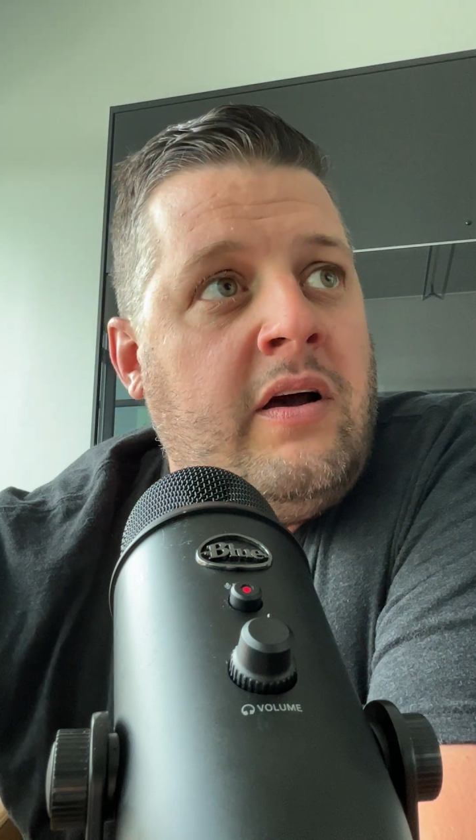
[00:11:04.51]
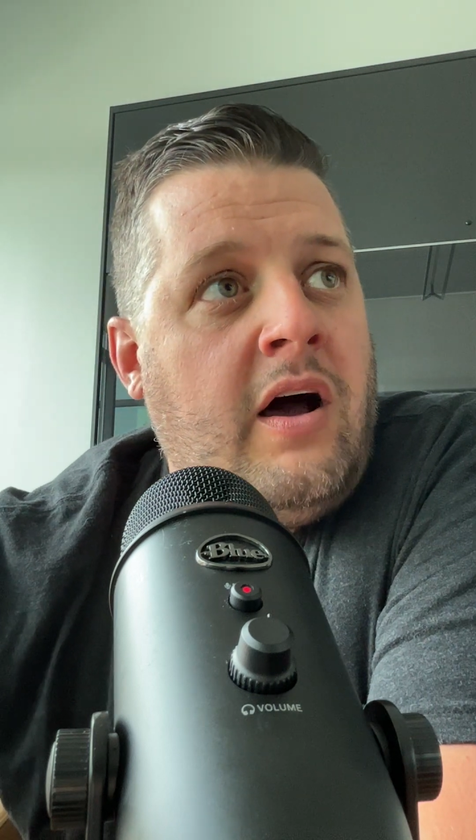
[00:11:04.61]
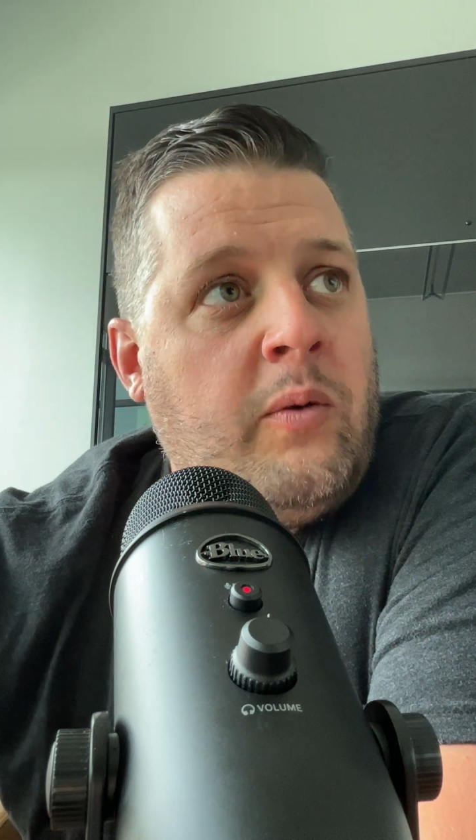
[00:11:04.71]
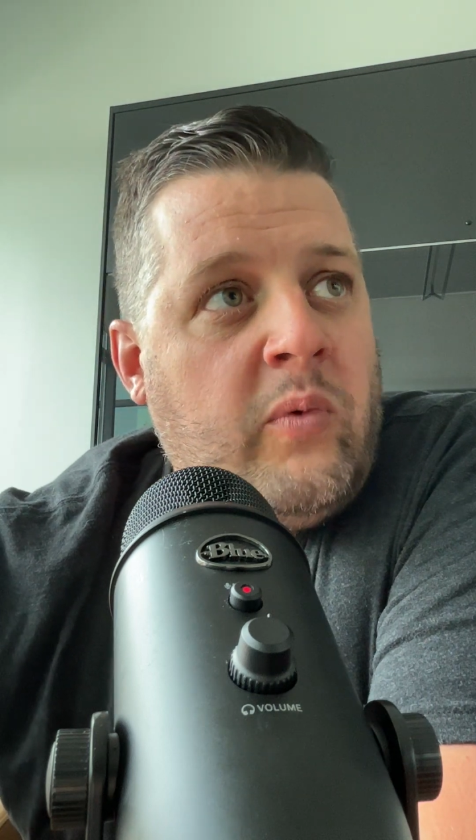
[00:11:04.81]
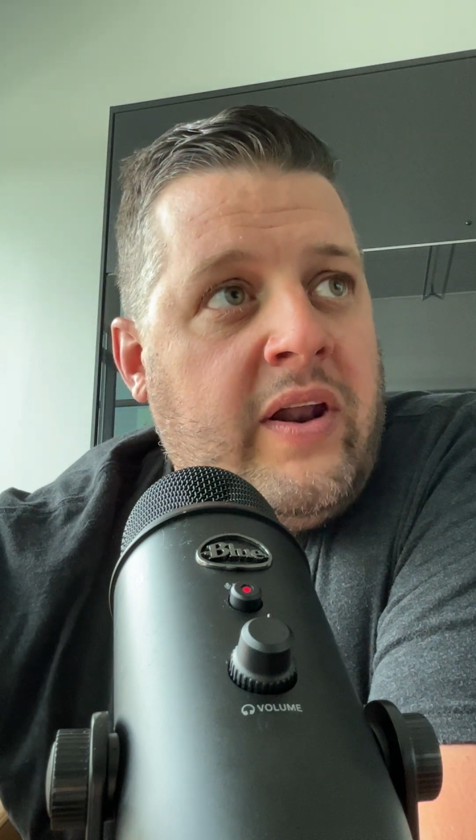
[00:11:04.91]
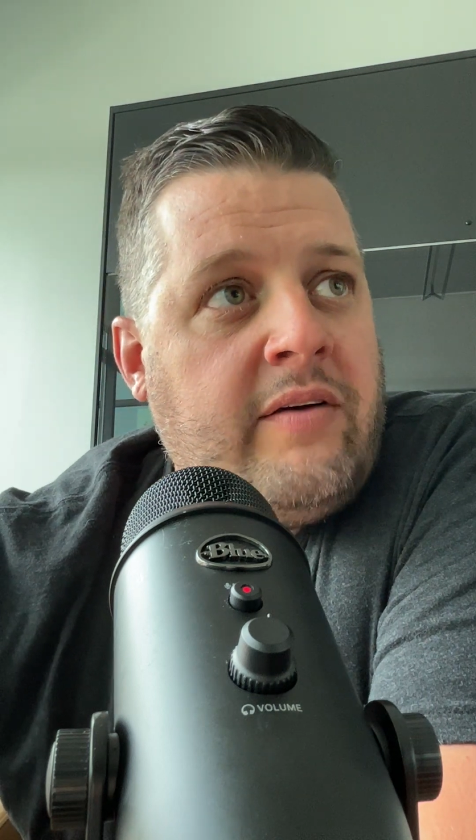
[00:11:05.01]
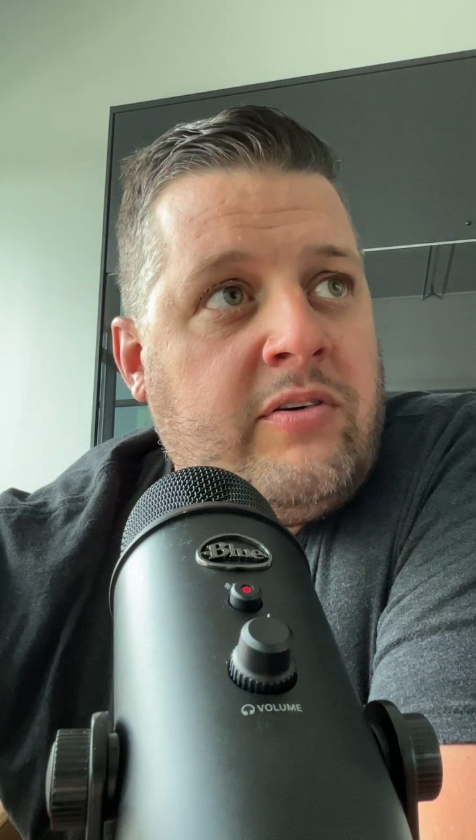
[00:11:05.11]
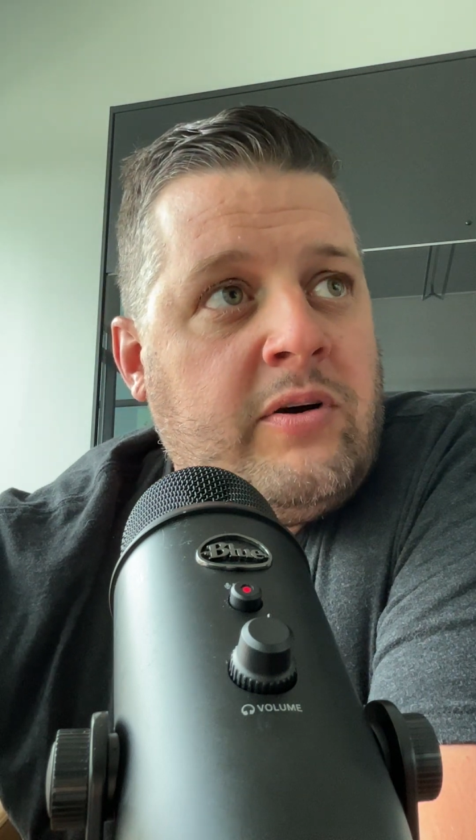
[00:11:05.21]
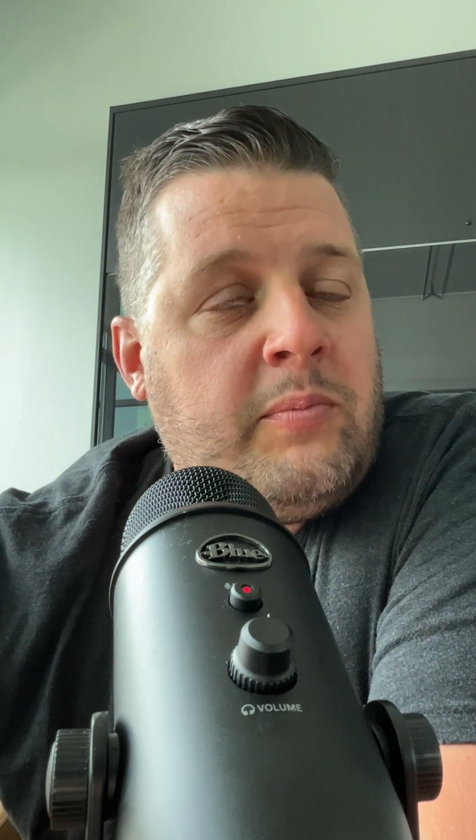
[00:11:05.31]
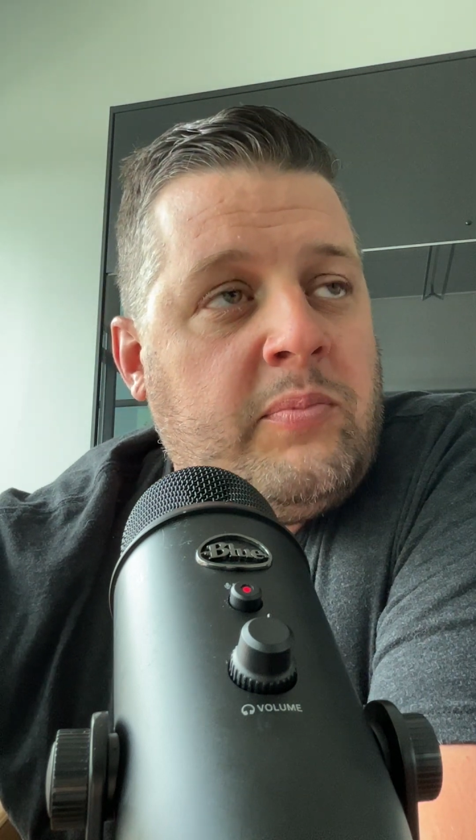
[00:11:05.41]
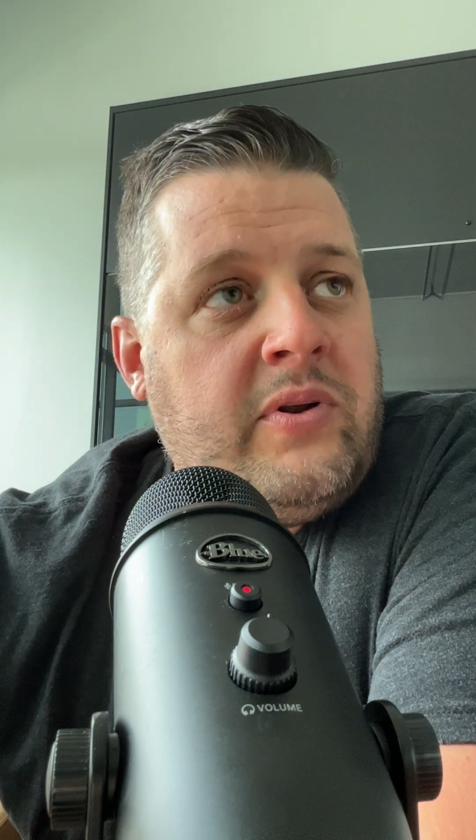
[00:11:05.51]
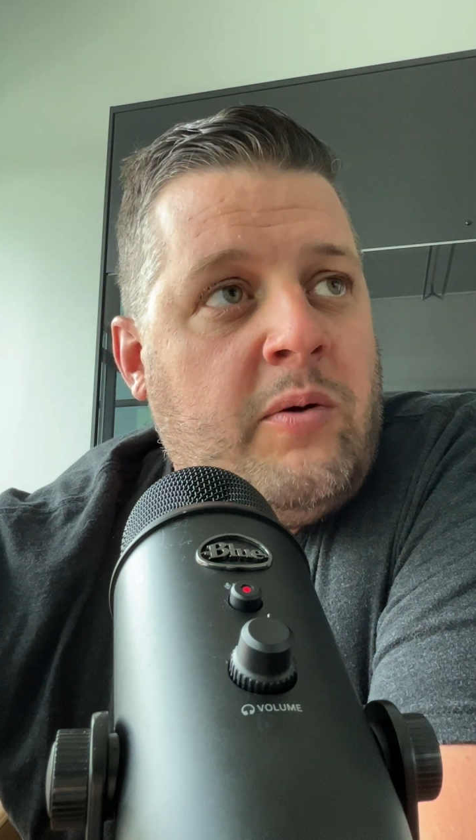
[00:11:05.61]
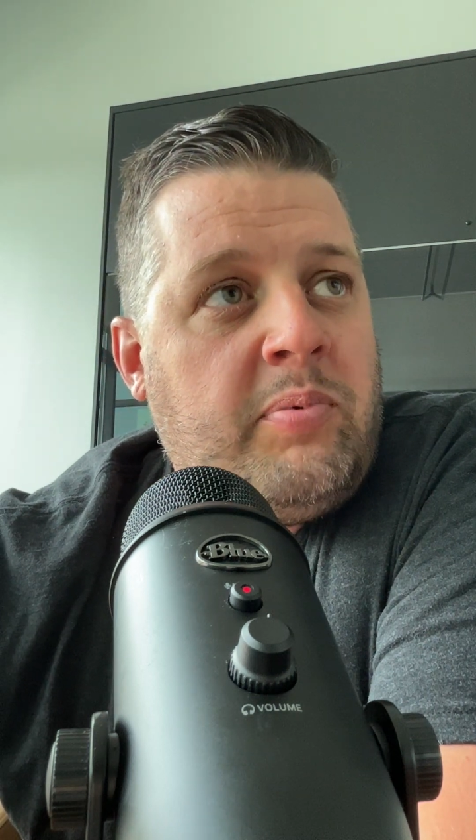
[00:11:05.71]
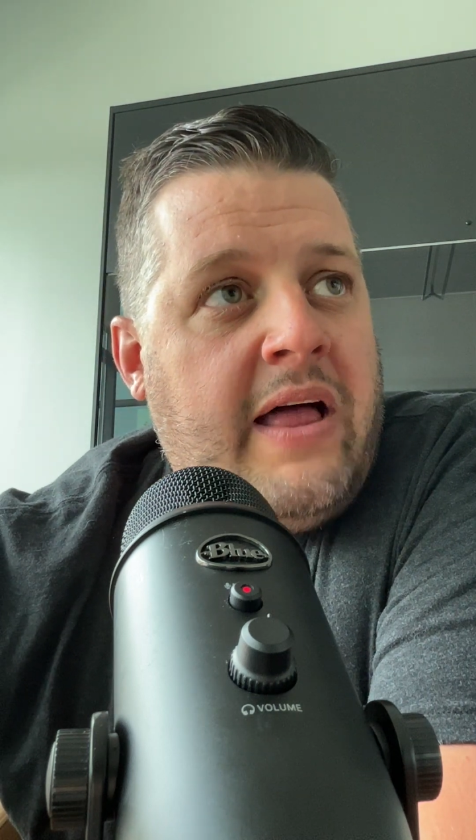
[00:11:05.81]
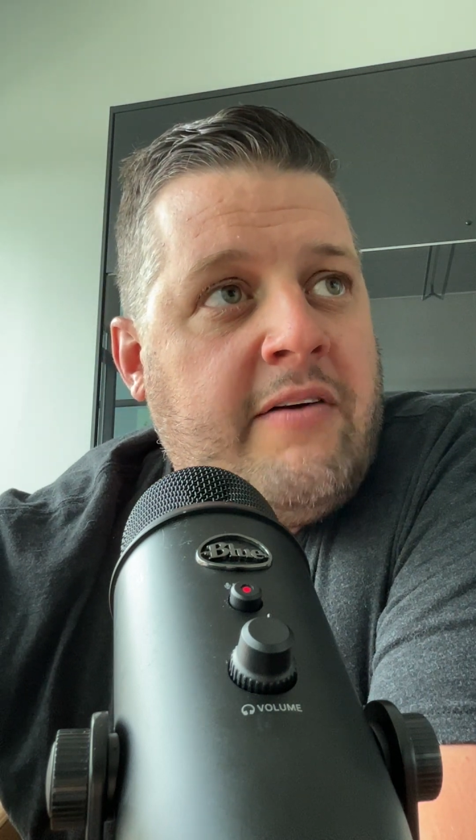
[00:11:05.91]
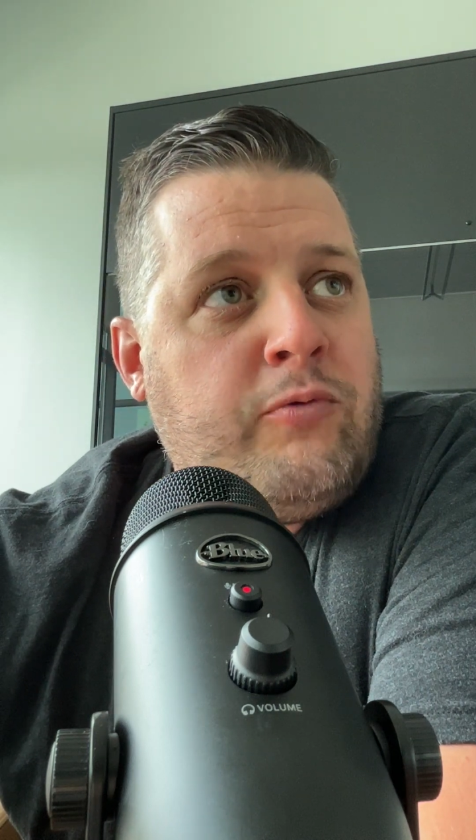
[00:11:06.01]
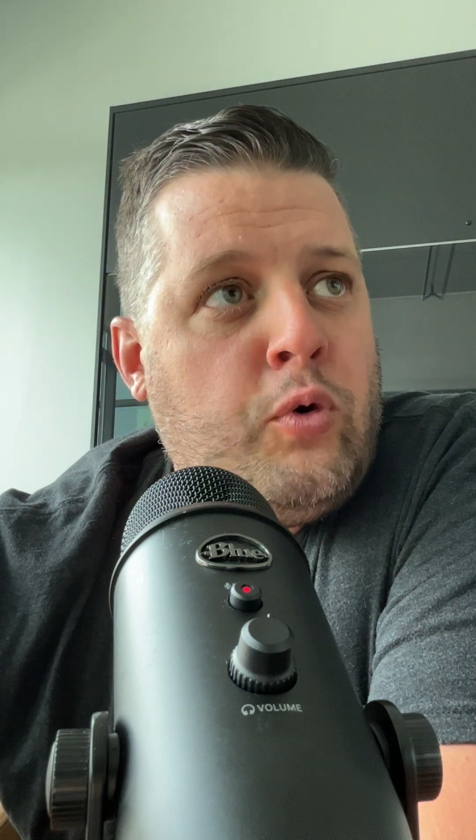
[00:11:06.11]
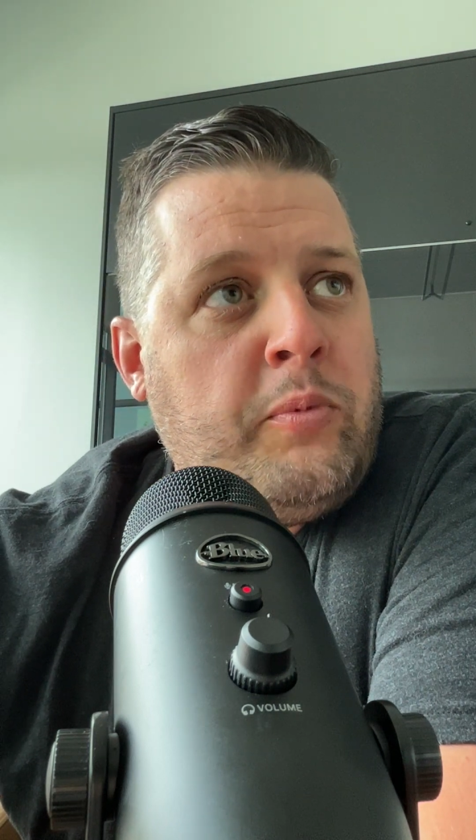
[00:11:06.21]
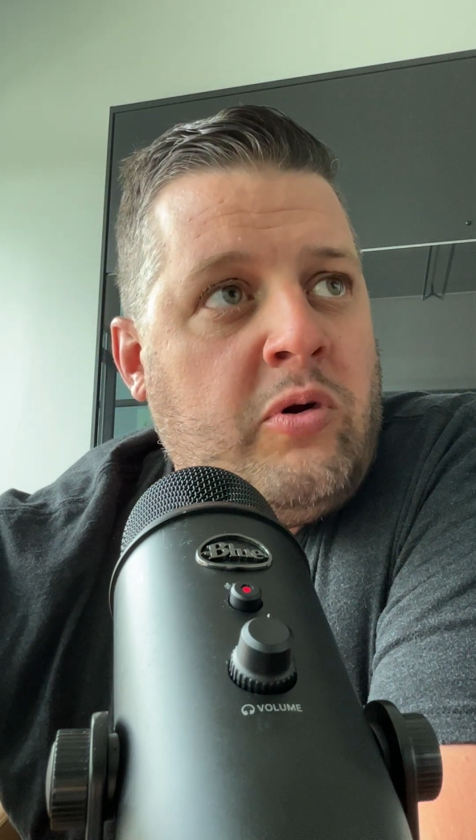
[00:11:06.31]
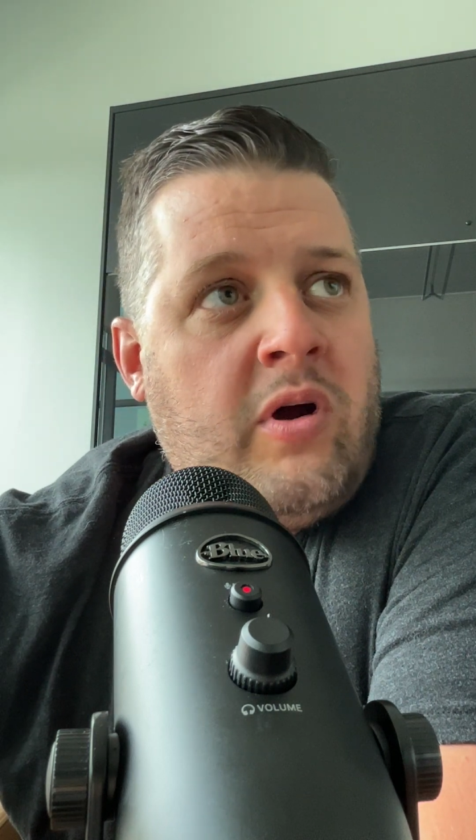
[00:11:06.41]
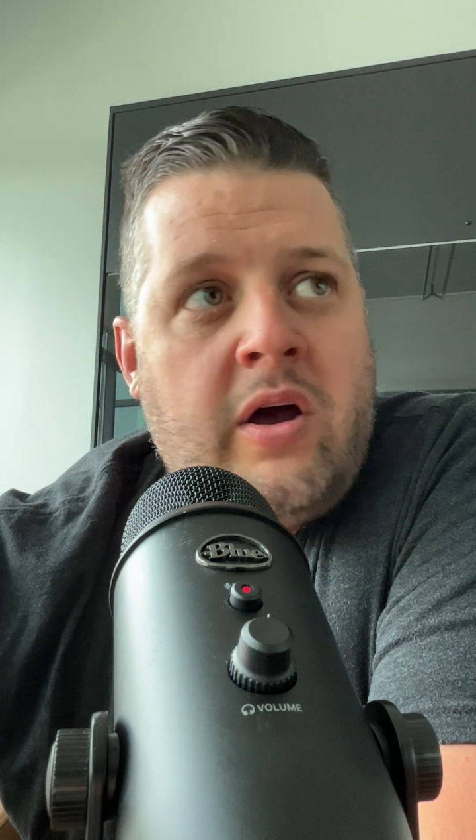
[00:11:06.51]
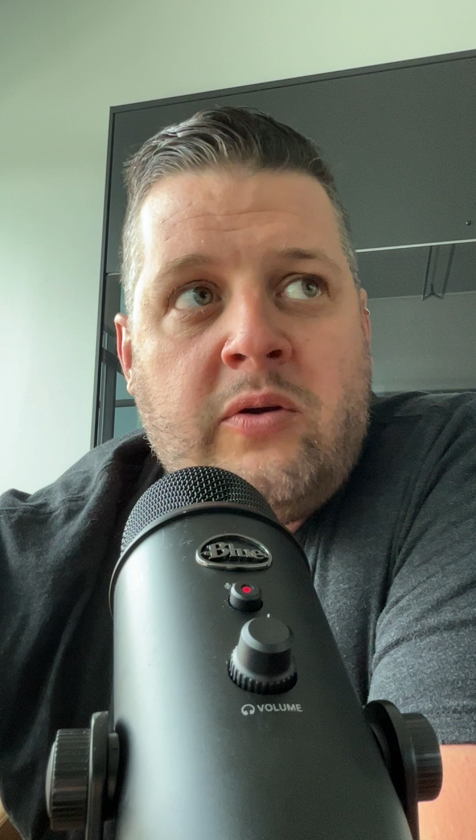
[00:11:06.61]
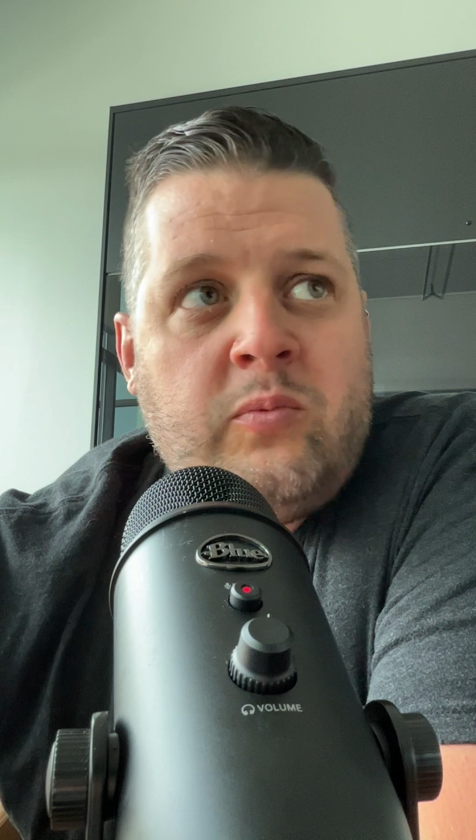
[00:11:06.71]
on whatever platform you're on.